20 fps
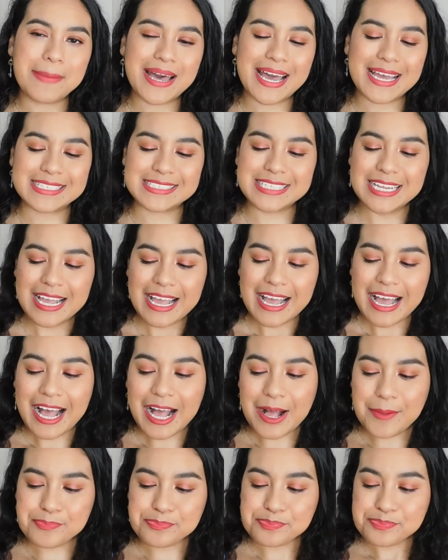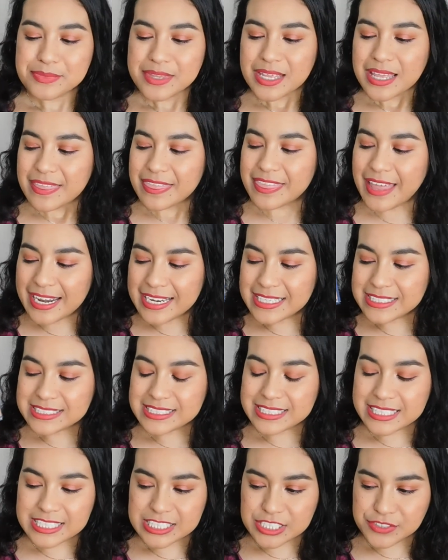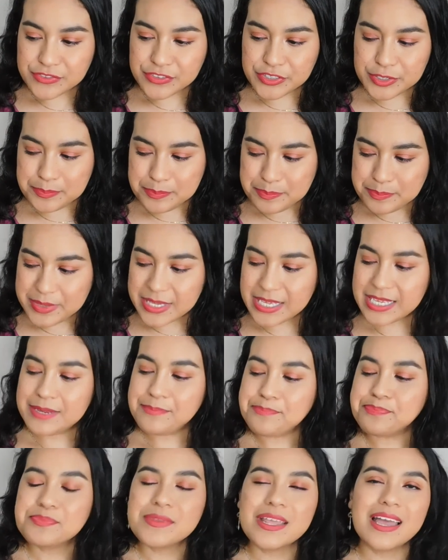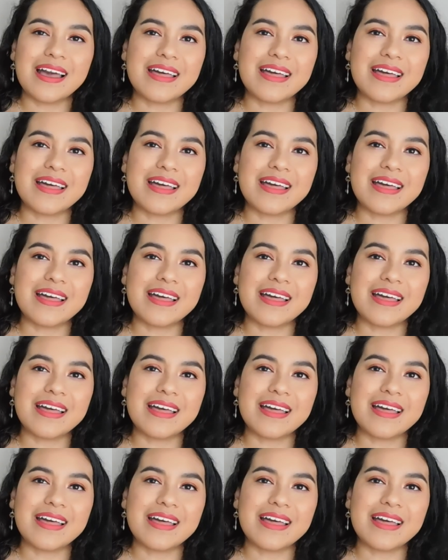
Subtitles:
But that is it for me.